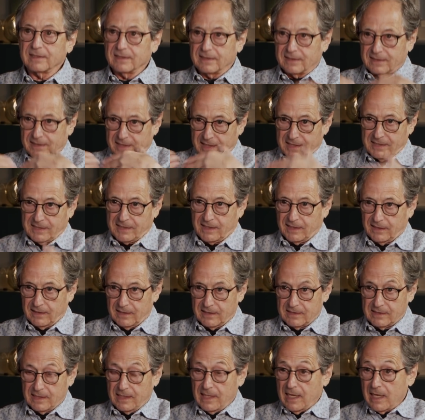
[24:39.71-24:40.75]
T
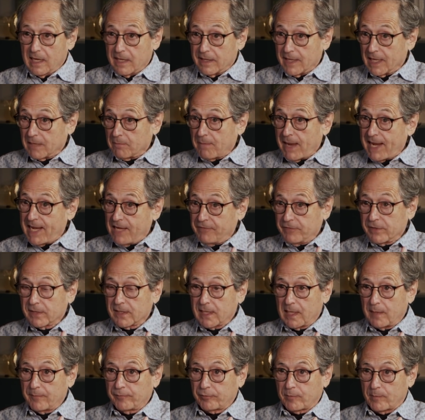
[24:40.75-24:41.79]
cells. That may even
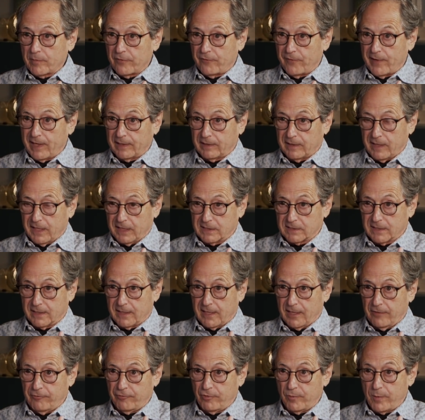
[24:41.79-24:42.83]
come from the fact that it's a
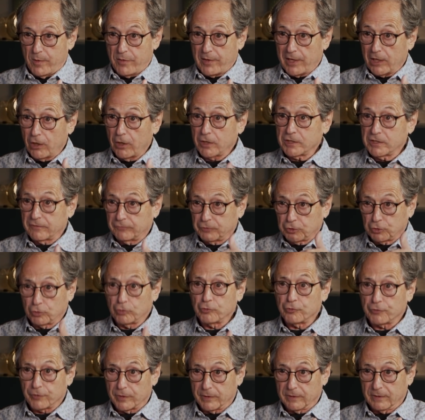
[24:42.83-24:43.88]
country where there are lots of
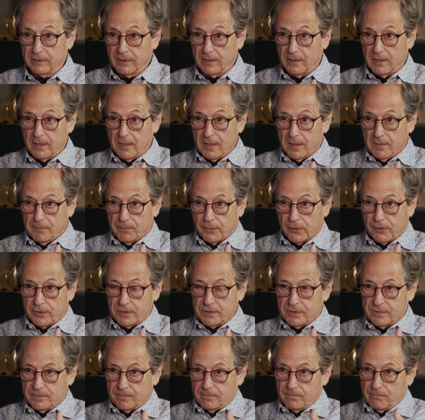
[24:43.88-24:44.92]
children.
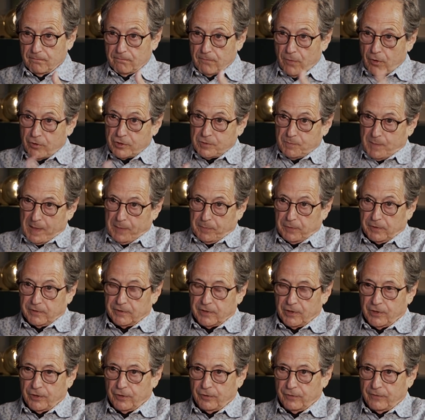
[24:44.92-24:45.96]
Because most people
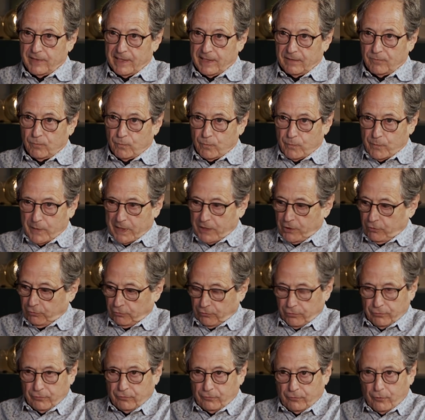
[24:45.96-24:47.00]
know that when your
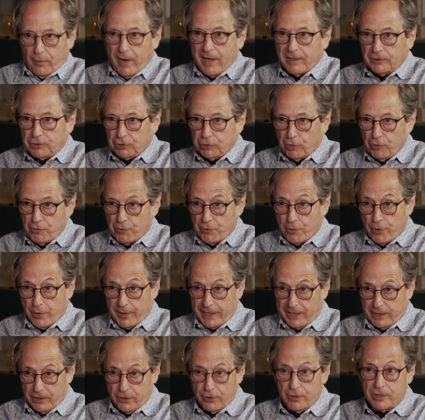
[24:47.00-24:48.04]
grandchildren are
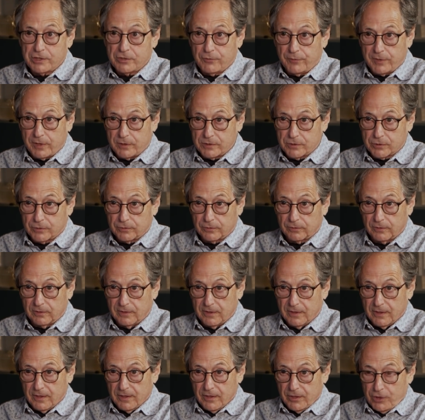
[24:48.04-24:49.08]
in nursery school,
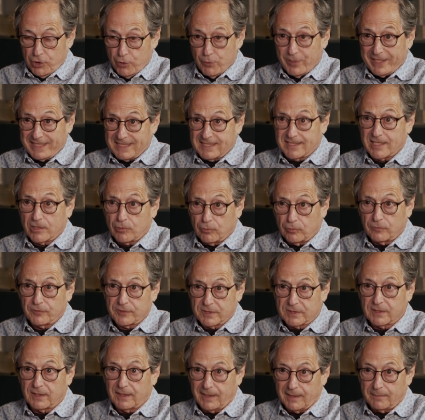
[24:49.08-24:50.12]
you get sick all the
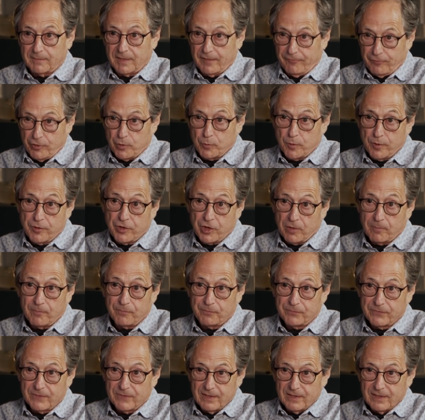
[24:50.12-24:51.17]
time if you're with them.
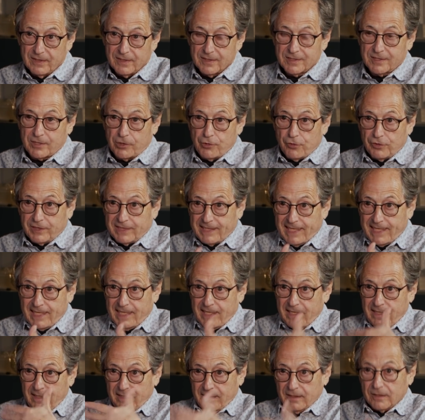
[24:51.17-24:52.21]
So you're
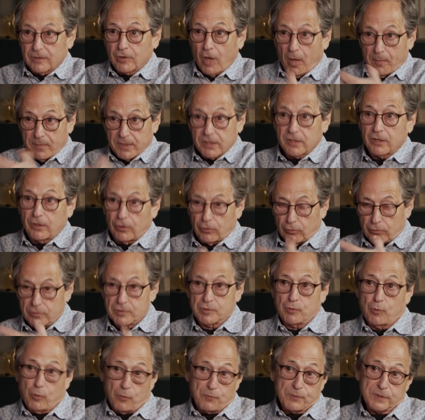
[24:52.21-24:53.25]
getting common colds
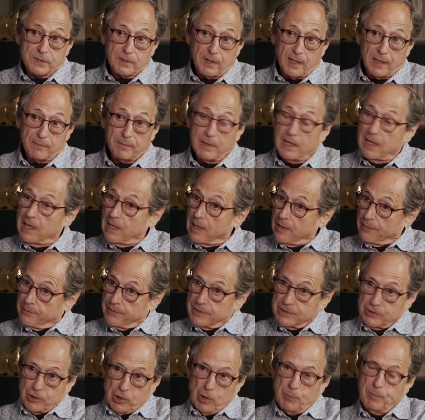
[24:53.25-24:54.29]
all the time.
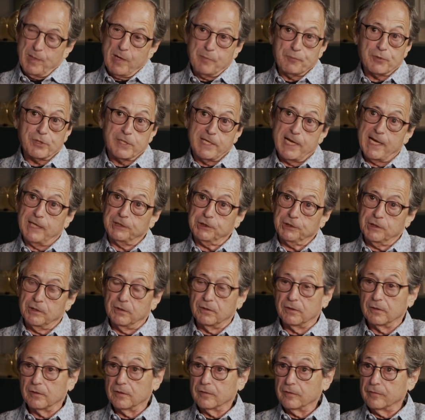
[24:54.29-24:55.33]
This could be a
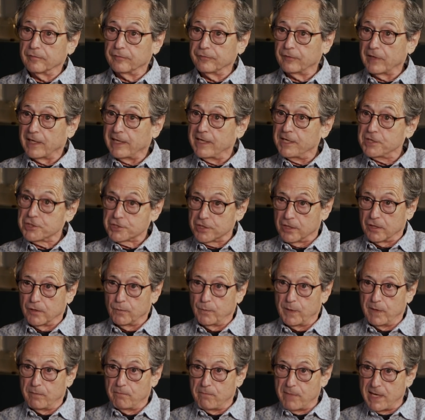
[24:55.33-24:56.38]
protection for Asia,
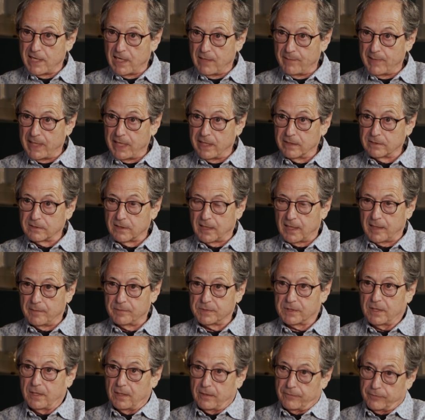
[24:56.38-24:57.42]
where many, many
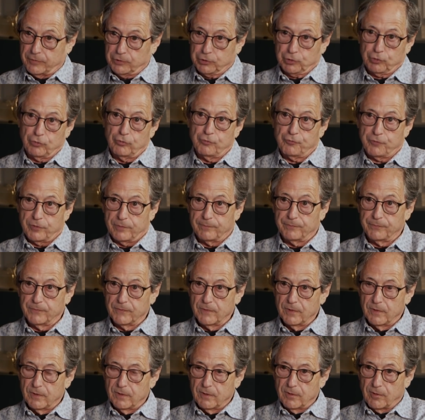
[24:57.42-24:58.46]
times the children
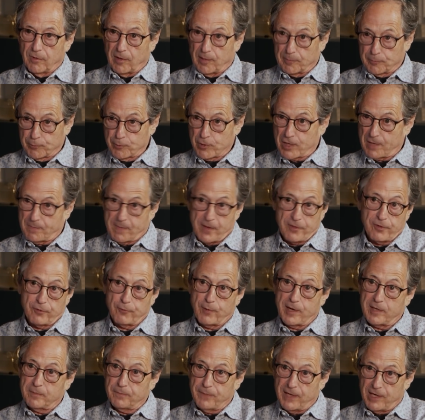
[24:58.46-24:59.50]
are brought up by the
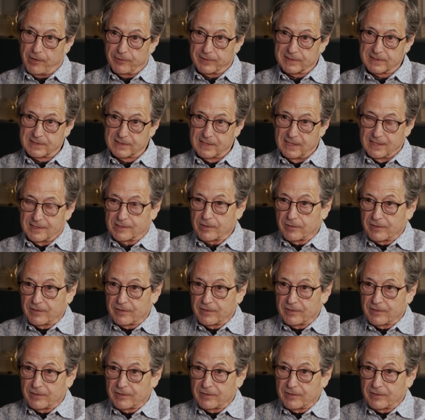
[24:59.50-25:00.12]
grandparents. So